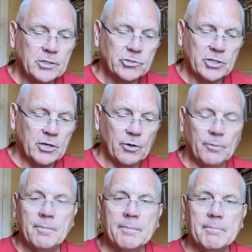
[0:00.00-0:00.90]
So,
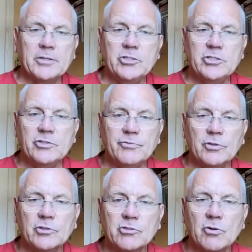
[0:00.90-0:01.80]
messages for
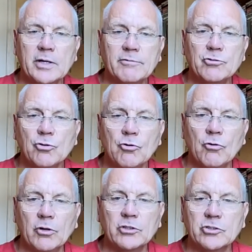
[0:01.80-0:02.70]
the sign of
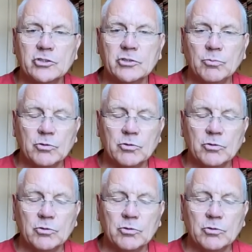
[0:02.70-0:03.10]
Taurus.